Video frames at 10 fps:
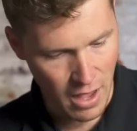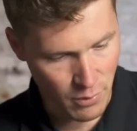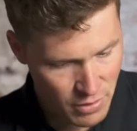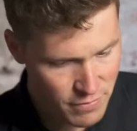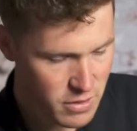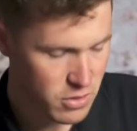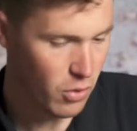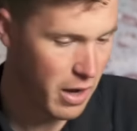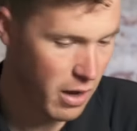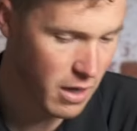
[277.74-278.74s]
And when I first
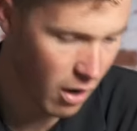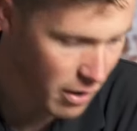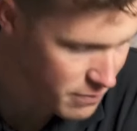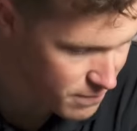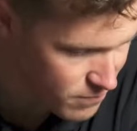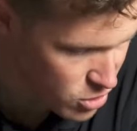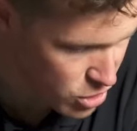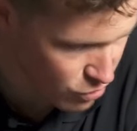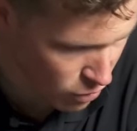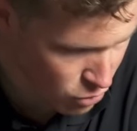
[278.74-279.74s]
got it, I kind of
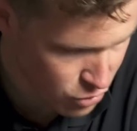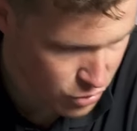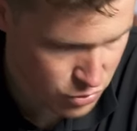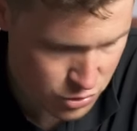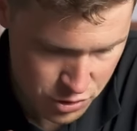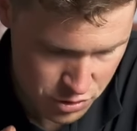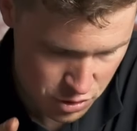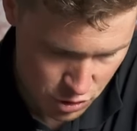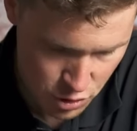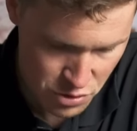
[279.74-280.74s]
struggled
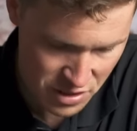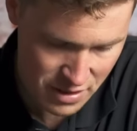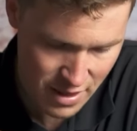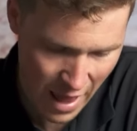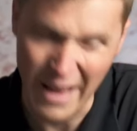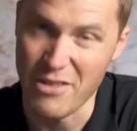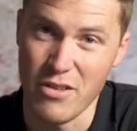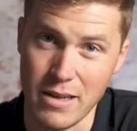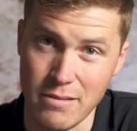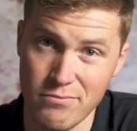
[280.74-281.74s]
to shoot it
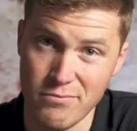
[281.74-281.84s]
accurately.